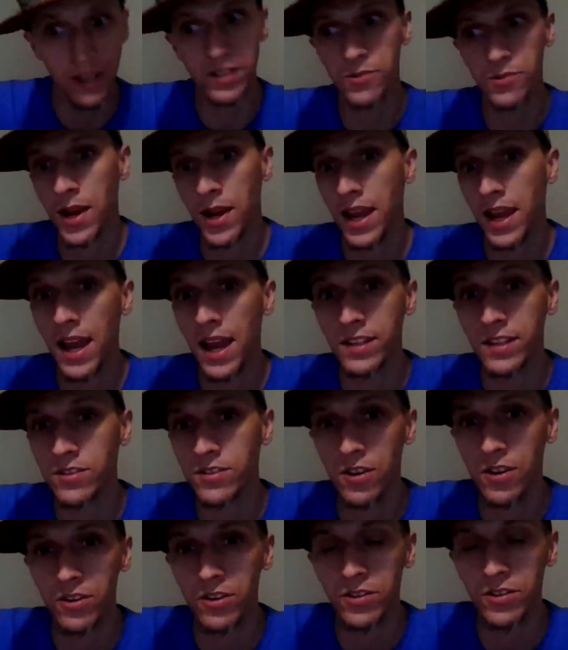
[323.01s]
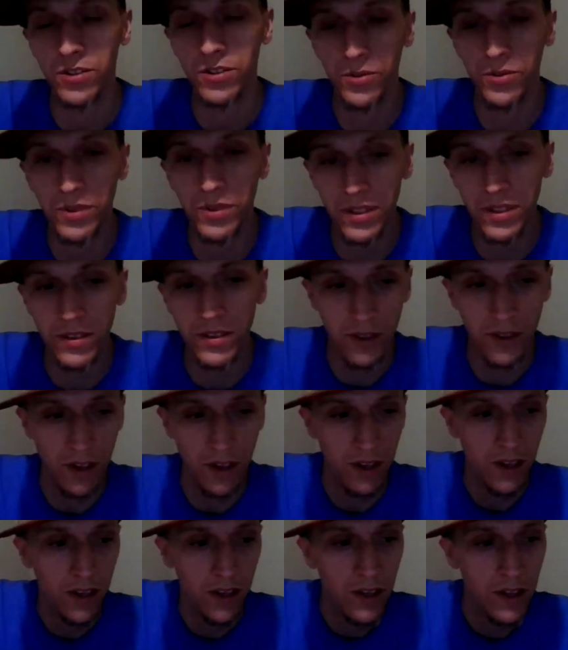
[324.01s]
That's why I started doing
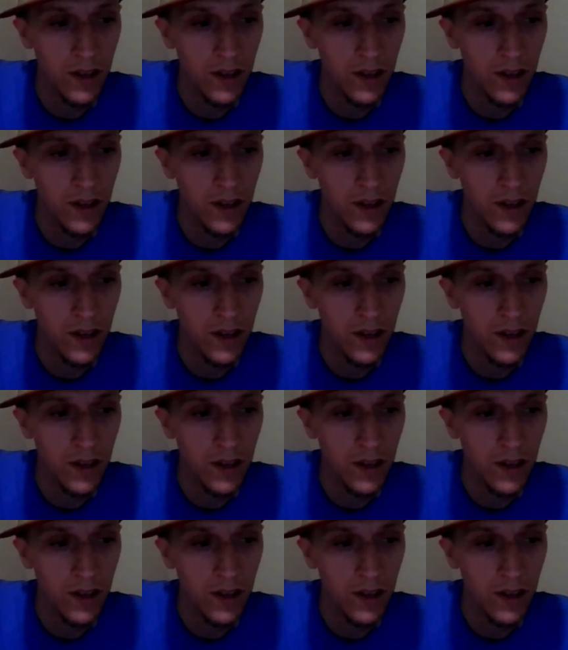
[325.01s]
this.